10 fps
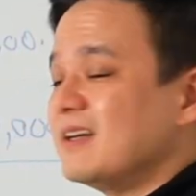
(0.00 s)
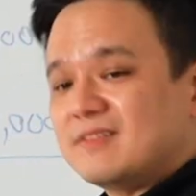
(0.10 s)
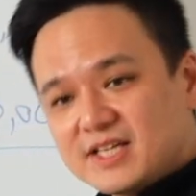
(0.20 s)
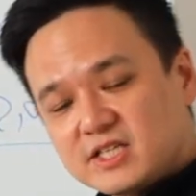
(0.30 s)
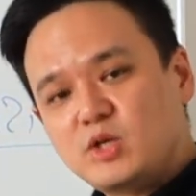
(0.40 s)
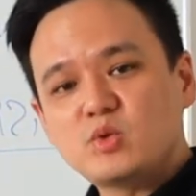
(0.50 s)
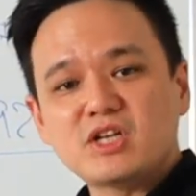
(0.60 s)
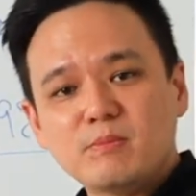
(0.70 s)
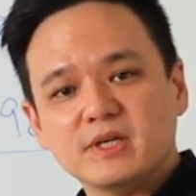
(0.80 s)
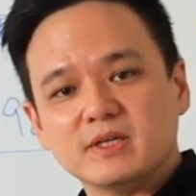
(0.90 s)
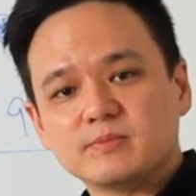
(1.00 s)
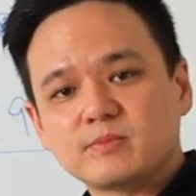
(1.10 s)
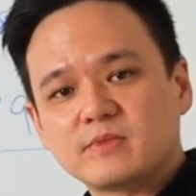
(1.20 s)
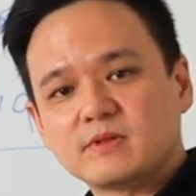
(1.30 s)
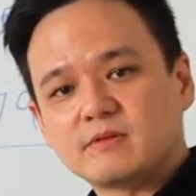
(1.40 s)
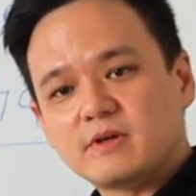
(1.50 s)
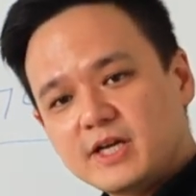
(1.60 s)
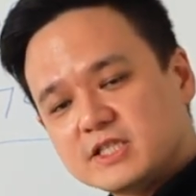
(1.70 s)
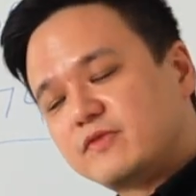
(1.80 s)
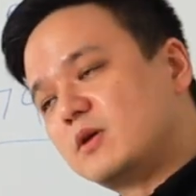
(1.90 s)
That's a huge number.
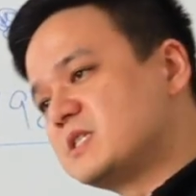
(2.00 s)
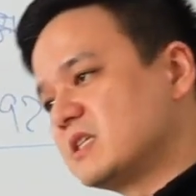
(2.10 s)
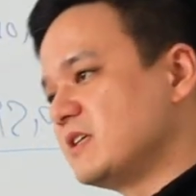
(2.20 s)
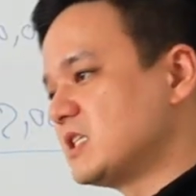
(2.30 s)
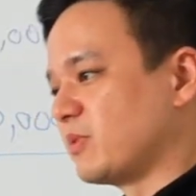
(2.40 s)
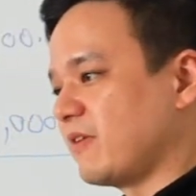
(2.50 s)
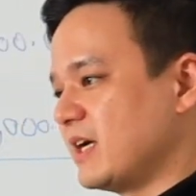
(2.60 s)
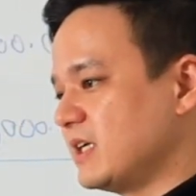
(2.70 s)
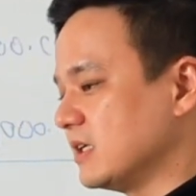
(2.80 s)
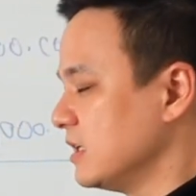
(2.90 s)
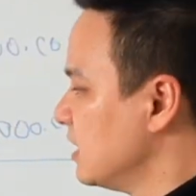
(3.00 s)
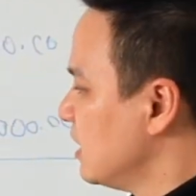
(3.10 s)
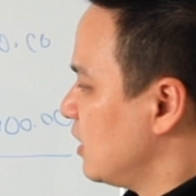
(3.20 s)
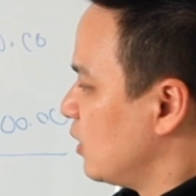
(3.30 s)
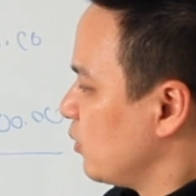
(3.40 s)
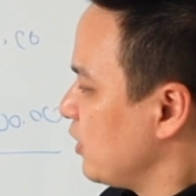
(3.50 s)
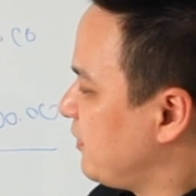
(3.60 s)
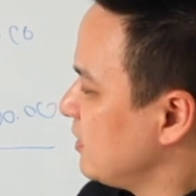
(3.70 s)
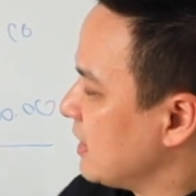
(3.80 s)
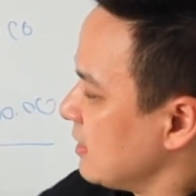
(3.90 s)
Right? As a former service provider, we
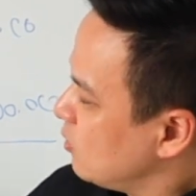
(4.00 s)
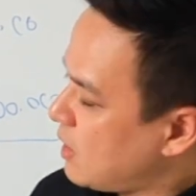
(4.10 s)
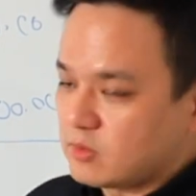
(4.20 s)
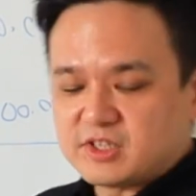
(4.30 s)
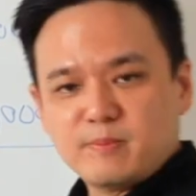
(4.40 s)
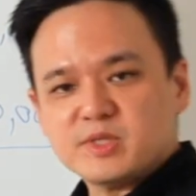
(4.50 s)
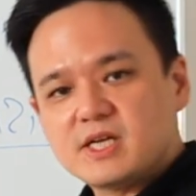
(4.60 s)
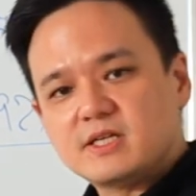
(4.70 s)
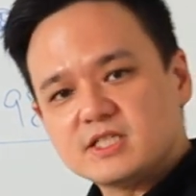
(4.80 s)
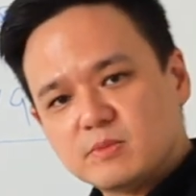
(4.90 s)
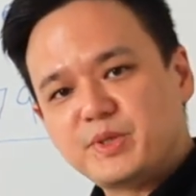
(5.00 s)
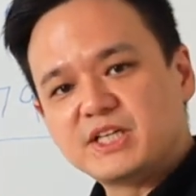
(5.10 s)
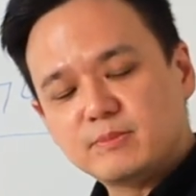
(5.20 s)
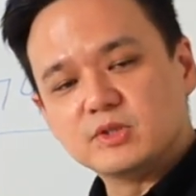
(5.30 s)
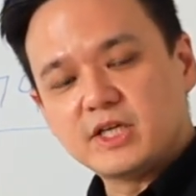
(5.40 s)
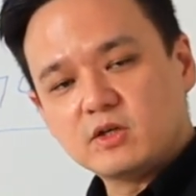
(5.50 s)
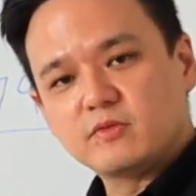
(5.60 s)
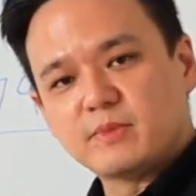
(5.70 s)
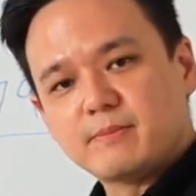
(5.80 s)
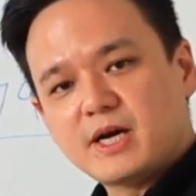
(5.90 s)
feel that, wow, 10%, that's a big number to take
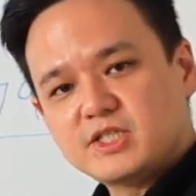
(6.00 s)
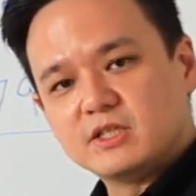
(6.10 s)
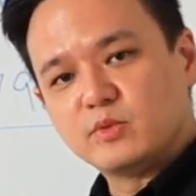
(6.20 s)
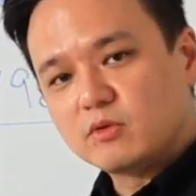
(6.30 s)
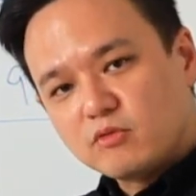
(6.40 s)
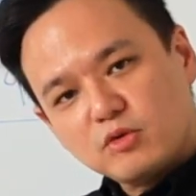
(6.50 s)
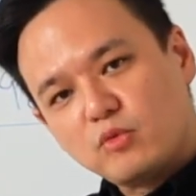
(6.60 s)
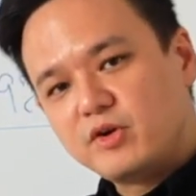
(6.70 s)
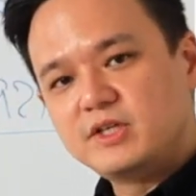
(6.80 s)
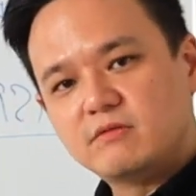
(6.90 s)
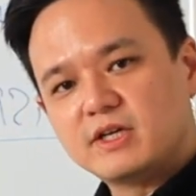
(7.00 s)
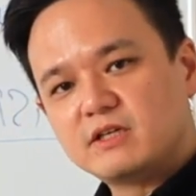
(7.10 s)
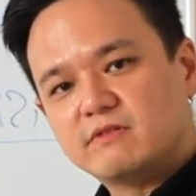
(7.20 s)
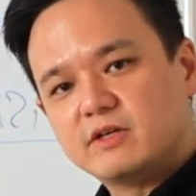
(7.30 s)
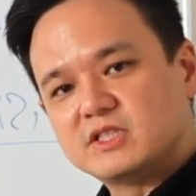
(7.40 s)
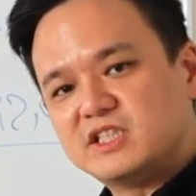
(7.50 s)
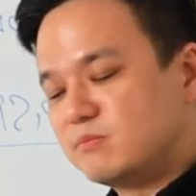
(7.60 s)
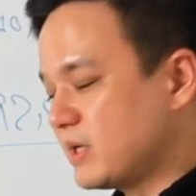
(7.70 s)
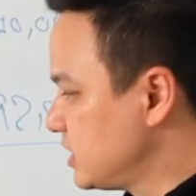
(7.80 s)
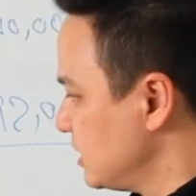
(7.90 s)
off my margin. We're already running very
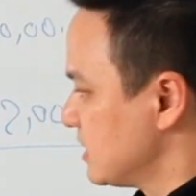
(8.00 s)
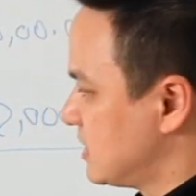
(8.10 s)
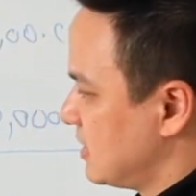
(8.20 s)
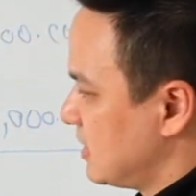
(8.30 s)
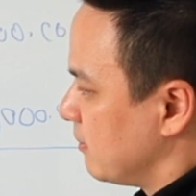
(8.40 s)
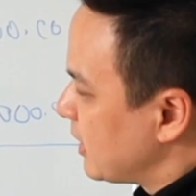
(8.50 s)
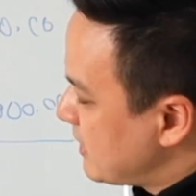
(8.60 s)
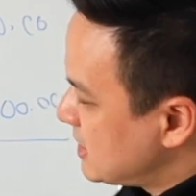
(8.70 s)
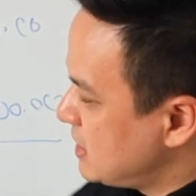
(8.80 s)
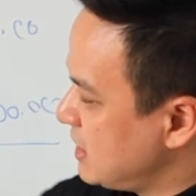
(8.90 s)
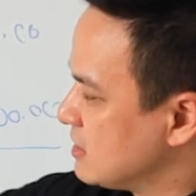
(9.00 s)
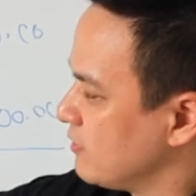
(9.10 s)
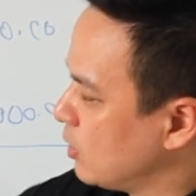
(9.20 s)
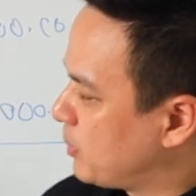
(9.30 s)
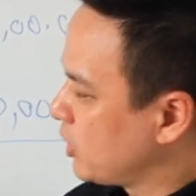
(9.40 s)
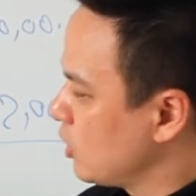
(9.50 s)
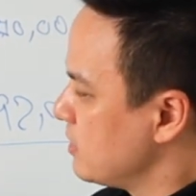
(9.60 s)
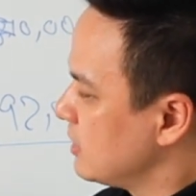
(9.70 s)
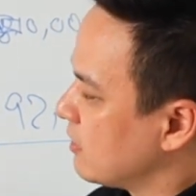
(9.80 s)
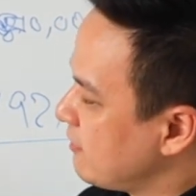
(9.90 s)
slim margins. But imagine this, if your
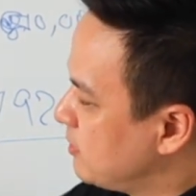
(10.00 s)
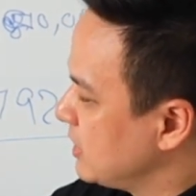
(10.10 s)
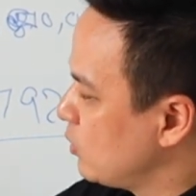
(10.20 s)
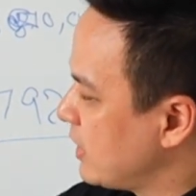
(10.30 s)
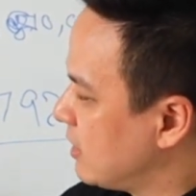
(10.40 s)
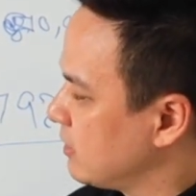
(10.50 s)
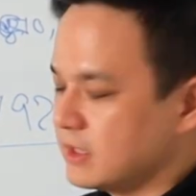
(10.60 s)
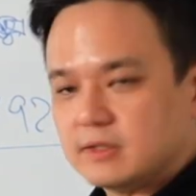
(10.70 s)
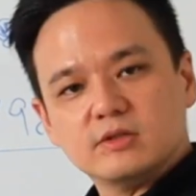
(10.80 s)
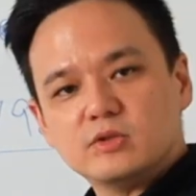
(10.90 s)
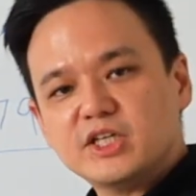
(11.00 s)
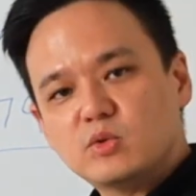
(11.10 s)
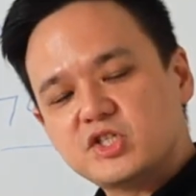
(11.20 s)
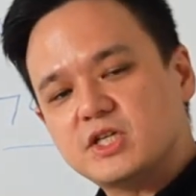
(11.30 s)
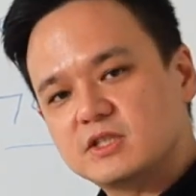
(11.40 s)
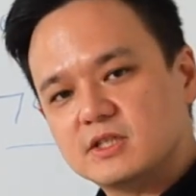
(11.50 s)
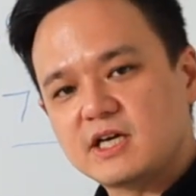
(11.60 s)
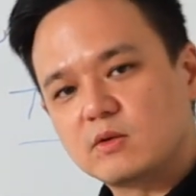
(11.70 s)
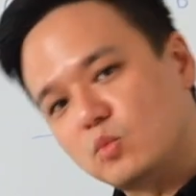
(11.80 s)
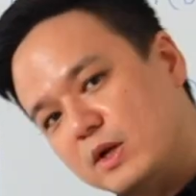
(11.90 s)
procurement or everybody went out and negotiated
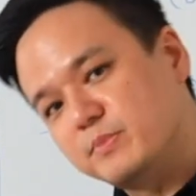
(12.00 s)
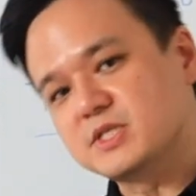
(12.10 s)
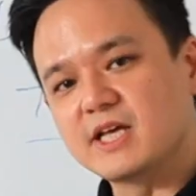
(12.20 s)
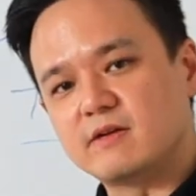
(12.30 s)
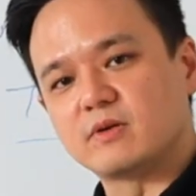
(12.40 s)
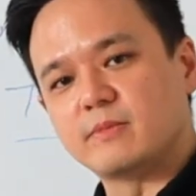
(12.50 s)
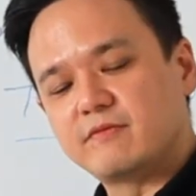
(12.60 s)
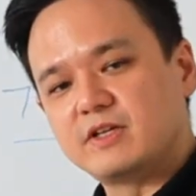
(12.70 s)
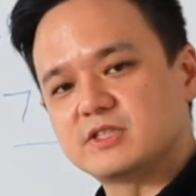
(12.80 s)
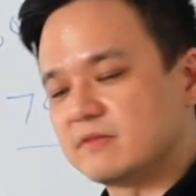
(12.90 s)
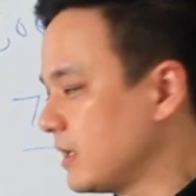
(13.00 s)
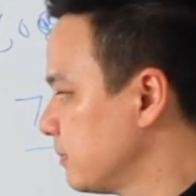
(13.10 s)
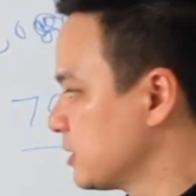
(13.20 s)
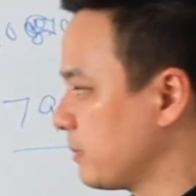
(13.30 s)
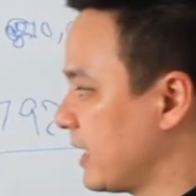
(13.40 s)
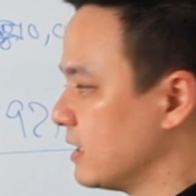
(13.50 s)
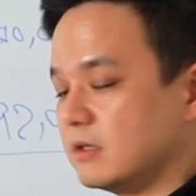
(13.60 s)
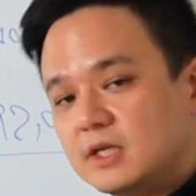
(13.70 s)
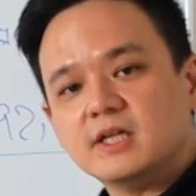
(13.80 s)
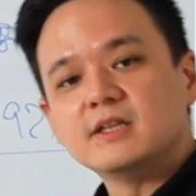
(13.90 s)
down 1% from every supplier,
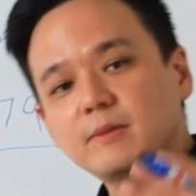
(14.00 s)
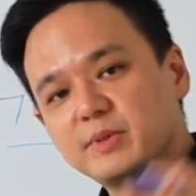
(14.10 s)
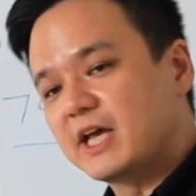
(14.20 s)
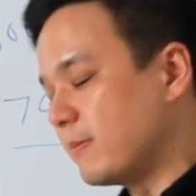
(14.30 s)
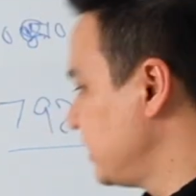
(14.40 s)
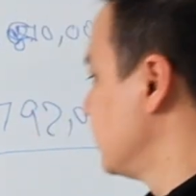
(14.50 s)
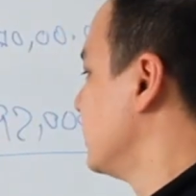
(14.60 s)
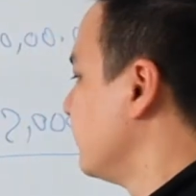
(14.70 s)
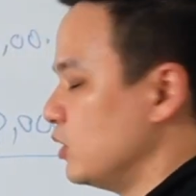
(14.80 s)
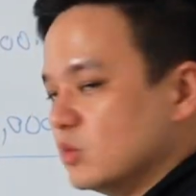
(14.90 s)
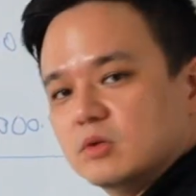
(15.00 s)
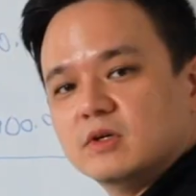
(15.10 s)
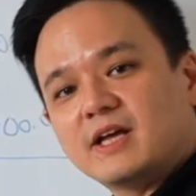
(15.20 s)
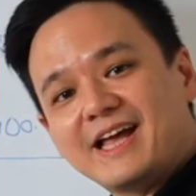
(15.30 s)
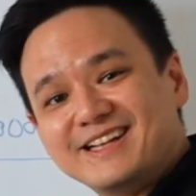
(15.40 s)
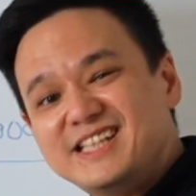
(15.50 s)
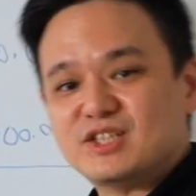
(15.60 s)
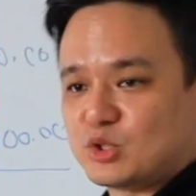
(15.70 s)
they'd be happy to give you at least